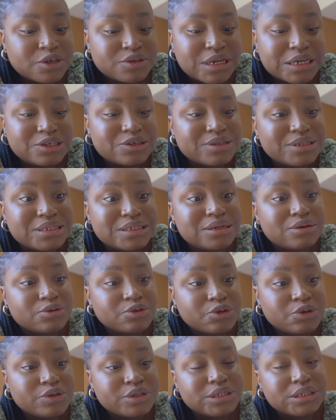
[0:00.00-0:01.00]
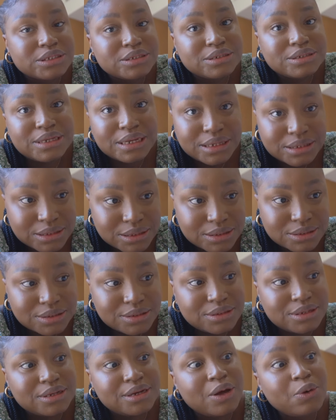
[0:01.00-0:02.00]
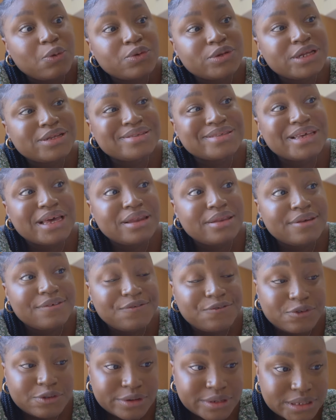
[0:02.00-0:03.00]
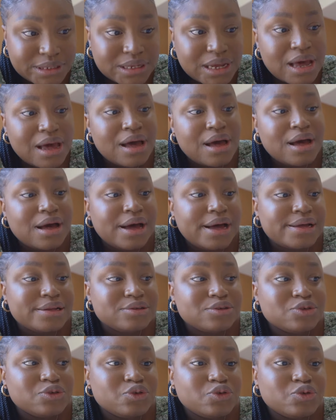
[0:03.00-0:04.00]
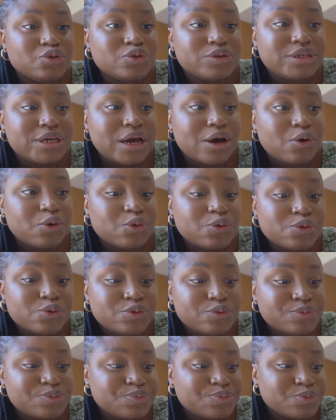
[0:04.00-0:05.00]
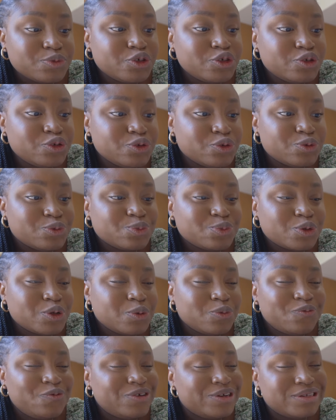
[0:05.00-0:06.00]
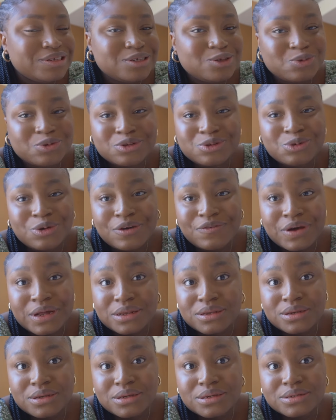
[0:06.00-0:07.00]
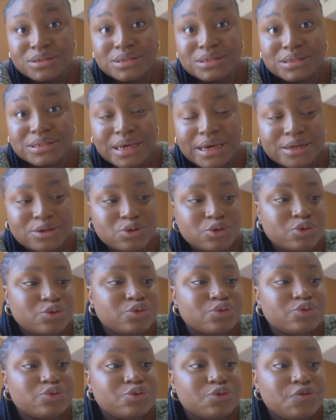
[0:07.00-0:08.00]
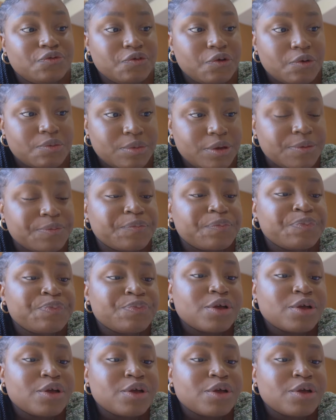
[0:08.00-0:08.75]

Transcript: So I just said I was going to see the dentist, then I wanted to get there first and know their own, you know, verdicts, whatsoever they decide to do for me.